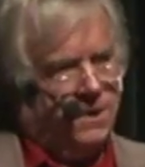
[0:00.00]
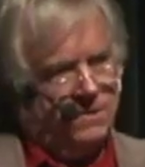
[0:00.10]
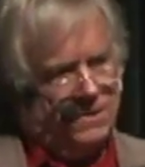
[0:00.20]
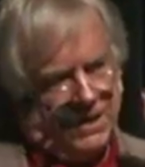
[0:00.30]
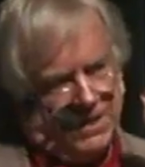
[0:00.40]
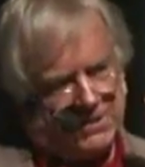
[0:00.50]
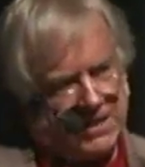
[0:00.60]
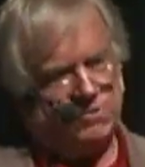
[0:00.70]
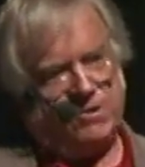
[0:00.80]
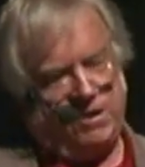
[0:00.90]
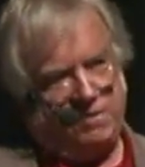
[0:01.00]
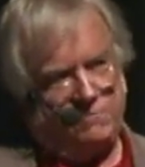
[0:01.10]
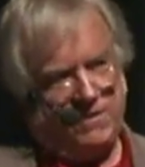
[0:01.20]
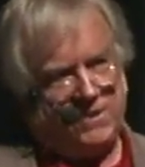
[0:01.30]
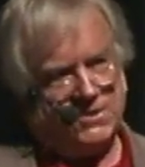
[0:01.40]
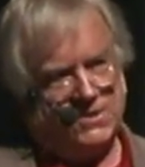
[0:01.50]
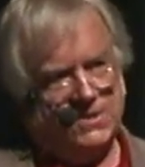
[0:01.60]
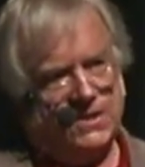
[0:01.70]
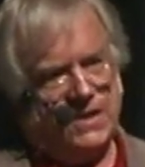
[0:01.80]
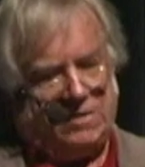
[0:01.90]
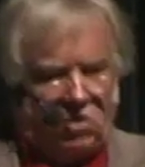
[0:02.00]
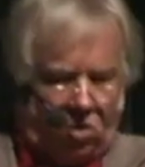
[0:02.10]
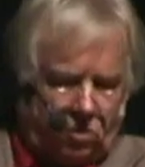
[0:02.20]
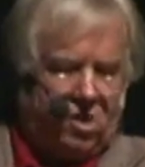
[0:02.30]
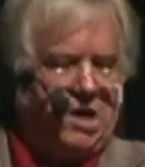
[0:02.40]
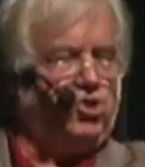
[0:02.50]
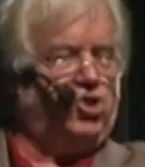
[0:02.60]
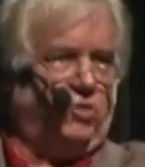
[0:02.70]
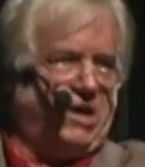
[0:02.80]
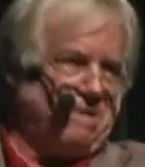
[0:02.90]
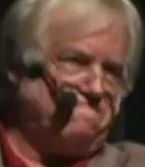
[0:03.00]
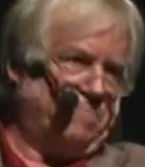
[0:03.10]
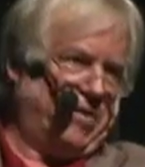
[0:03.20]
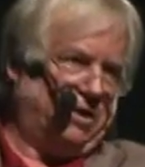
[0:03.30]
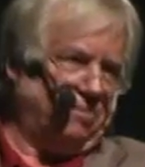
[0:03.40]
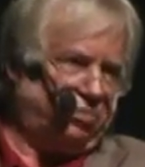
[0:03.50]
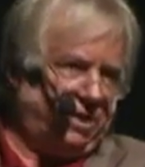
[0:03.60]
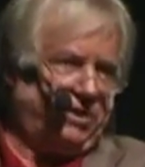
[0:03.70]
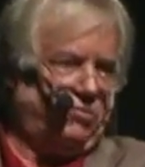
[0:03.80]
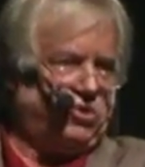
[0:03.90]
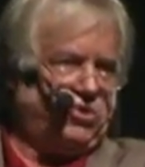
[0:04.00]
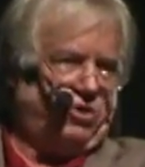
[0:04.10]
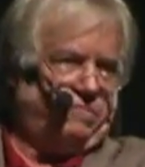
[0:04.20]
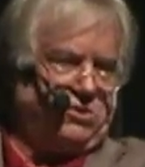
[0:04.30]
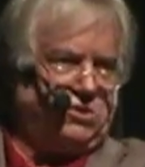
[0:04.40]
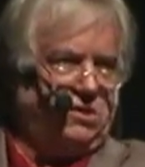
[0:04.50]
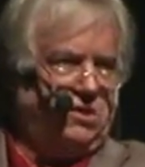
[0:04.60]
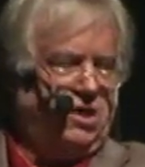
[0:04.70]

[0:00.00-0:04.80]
the Secretary of Defense had the whole lawn chewed up and completely resurfaced.